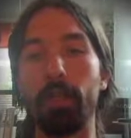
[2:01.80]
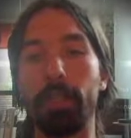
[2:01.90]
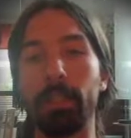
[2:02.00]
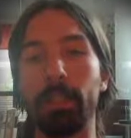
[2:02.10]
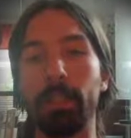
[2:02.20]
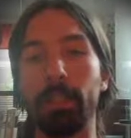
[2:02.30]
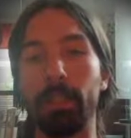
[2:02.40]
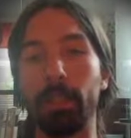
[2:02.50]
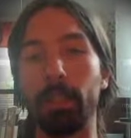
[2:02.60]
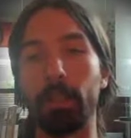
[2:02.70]
than the
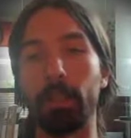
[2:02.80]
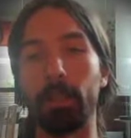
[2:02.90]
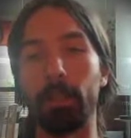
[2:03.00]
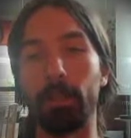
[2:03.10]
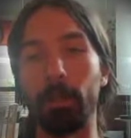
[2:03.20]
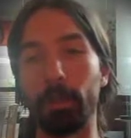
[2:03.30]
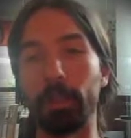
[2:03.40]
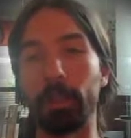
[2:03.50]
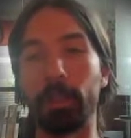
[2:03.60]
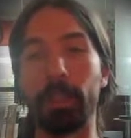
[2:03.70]
uh, lower
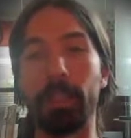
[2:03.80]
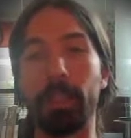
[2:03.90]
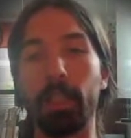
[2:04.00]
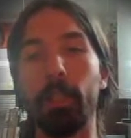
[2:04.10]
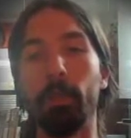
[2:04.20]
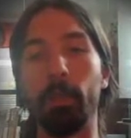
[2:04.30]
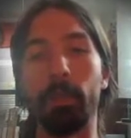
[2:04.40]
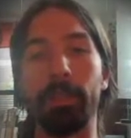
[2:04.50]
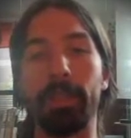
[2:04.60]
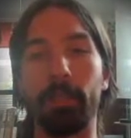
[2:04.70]
threshold here will
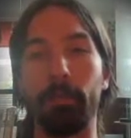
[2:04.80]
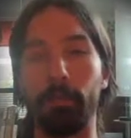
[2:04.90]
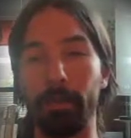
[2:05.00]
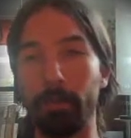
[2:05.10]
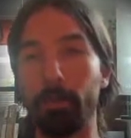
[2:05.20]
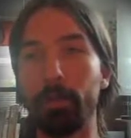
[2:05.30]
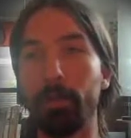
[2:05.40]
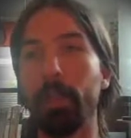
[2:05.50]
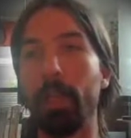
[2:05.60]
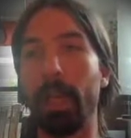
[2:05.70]
be set to
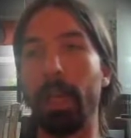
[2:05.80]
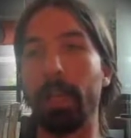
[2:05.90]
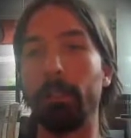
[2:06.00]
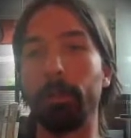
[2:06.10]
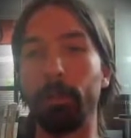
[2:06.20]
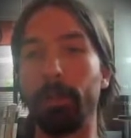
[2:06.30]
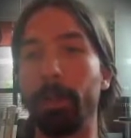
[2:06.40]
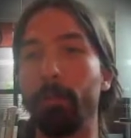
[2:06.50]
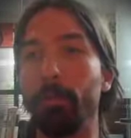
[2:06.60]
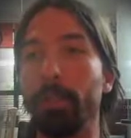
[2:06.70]
zero. And for the
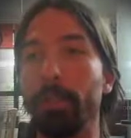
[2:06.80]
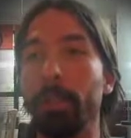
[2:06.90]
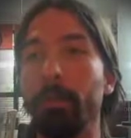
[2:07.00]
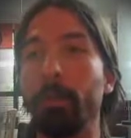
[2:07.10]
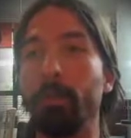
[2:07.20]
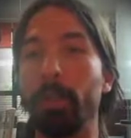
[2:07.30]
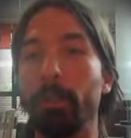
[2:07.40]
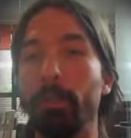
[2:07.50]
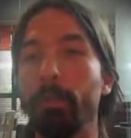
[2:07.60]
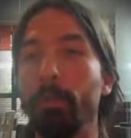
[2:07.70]
value in between the
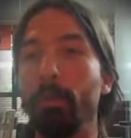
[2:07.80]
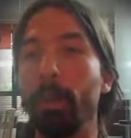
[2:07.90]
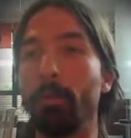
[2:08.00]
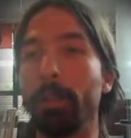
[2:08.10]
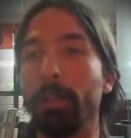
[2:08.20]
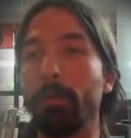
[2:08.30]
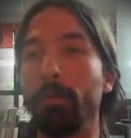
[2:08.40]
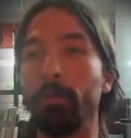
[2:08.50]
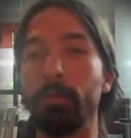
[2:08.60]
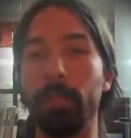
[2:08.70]
two, we want to
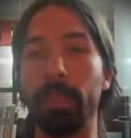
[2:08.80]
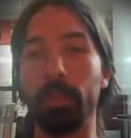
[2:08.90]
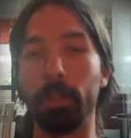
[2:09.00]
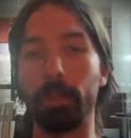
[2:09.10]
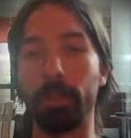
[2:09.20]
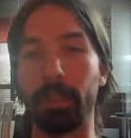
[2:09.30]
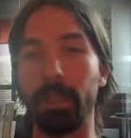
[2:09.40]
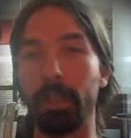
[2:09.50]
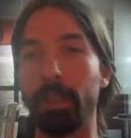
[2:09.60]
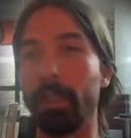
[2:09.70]
make just
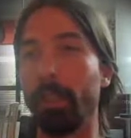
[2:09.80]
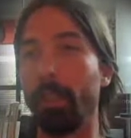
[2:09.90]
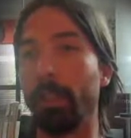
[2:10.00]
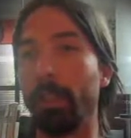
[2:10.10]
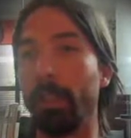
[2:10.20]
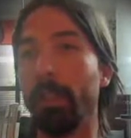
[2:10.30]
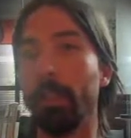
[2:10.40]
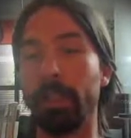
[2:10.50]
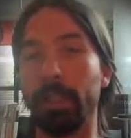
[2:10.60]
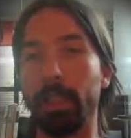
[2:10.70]
a uh,
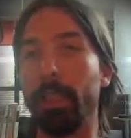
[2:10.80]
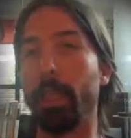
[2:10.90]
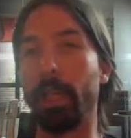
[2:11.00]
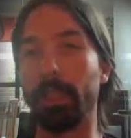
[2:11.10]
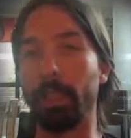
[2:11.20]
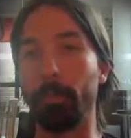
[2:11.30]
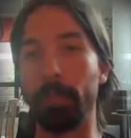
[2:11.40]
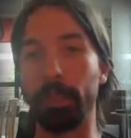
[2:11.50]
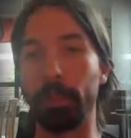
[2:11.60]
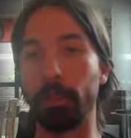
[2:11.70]
a linear
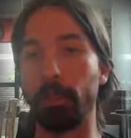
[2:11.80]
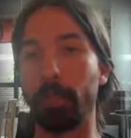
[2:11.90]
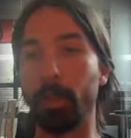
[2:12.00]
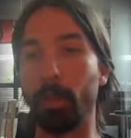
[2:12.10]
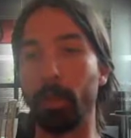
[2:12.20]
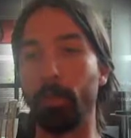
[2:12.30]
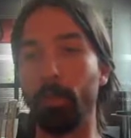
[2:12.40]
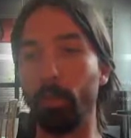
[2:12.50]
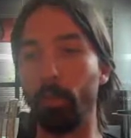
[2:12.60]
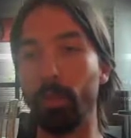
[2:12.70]
interpolation between the two.